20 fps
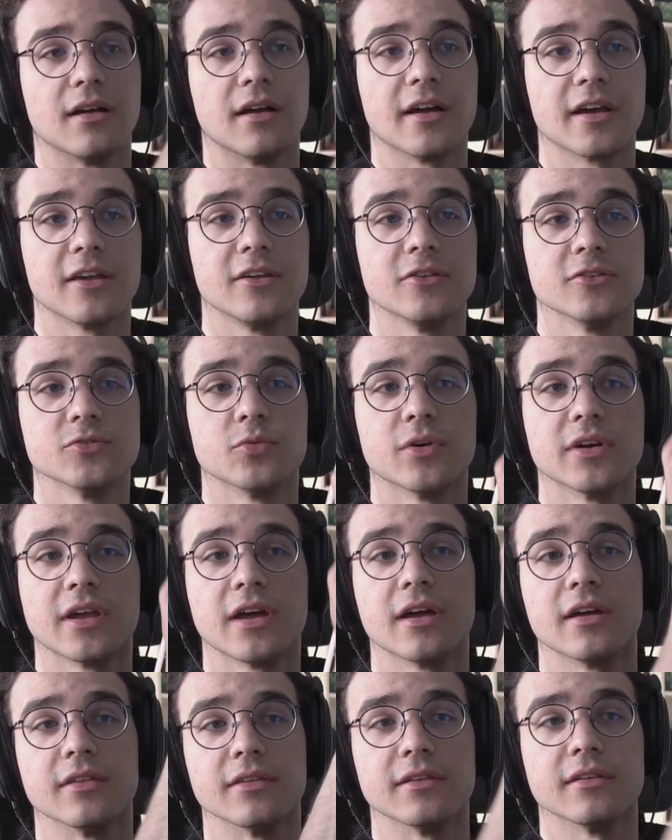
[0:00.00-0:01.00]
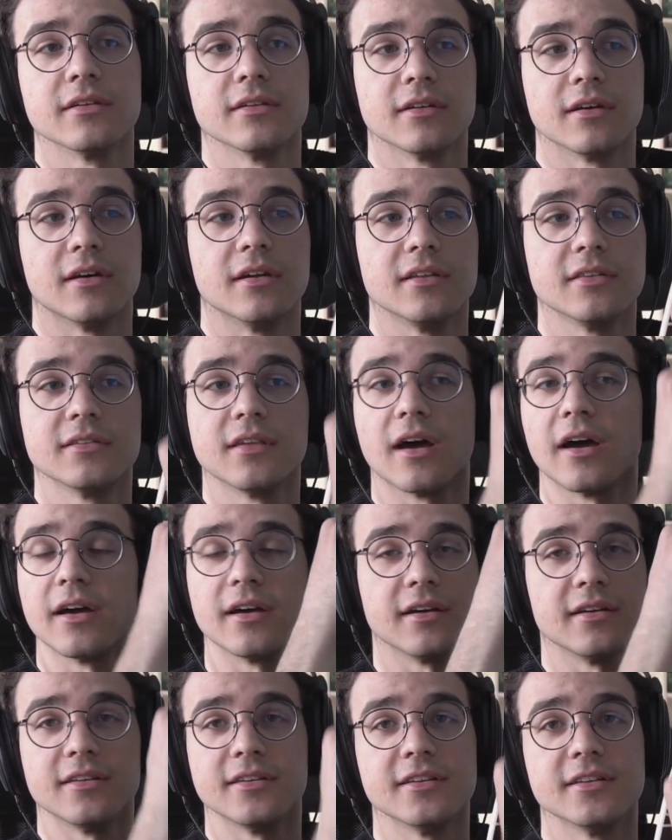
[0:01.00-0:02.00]
I can use one hand and
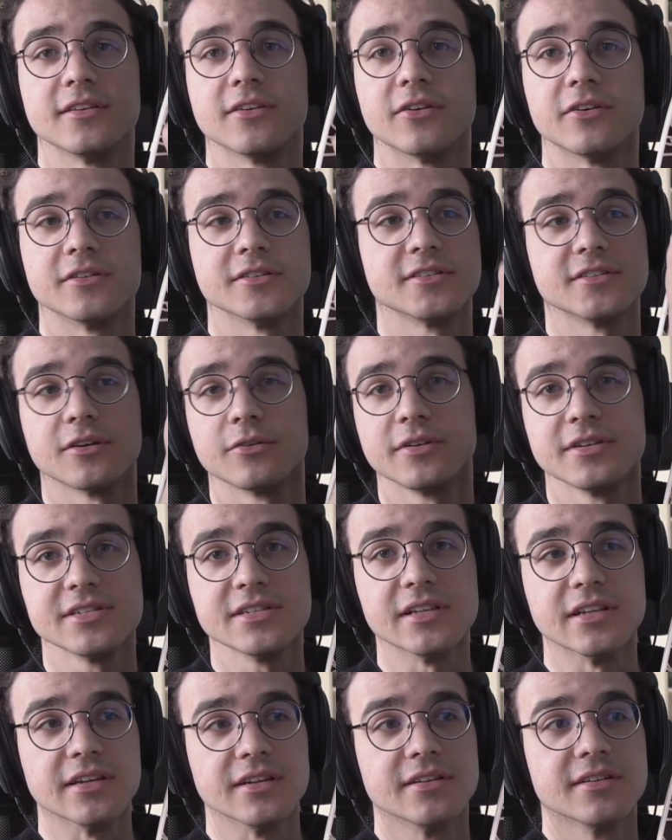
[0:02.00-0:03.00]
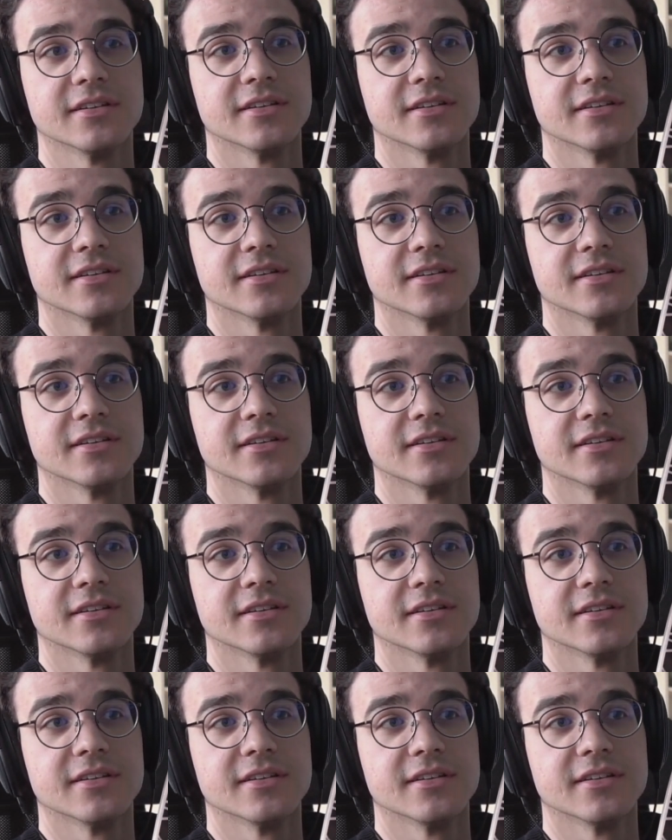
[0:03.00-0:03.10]
it turns so easily.